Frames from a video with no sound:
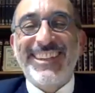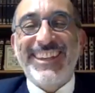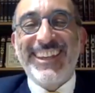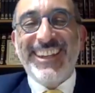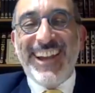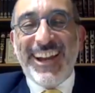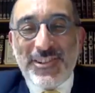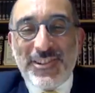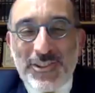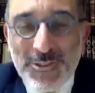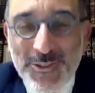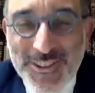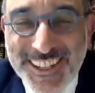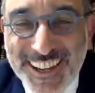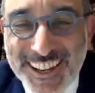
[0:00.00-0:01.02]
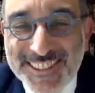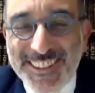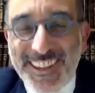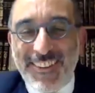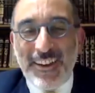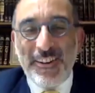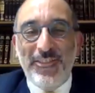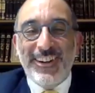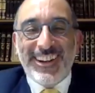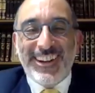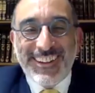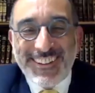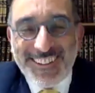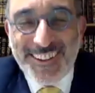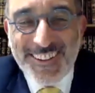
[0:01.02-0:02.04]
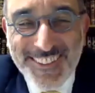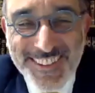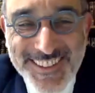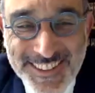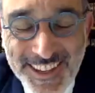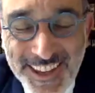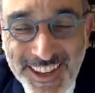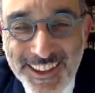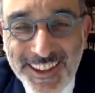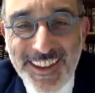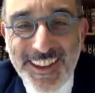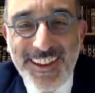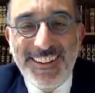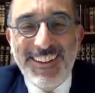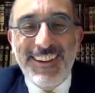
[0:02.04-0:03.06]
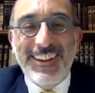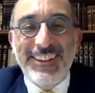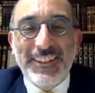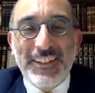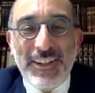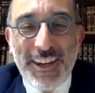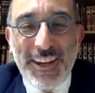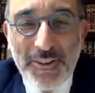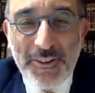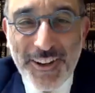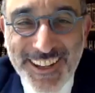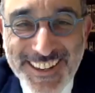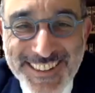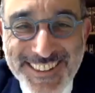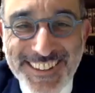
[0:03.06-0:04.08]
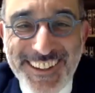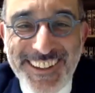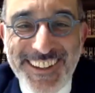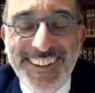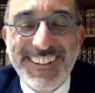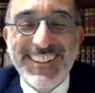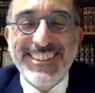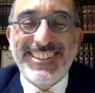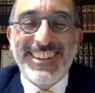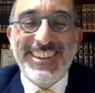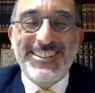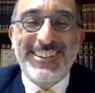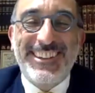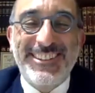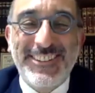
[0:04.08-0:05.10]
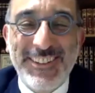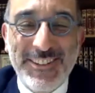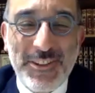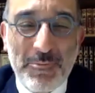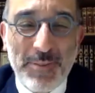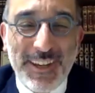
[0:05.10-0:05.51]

in our shuls here in South Africa, this kichel and herring is a big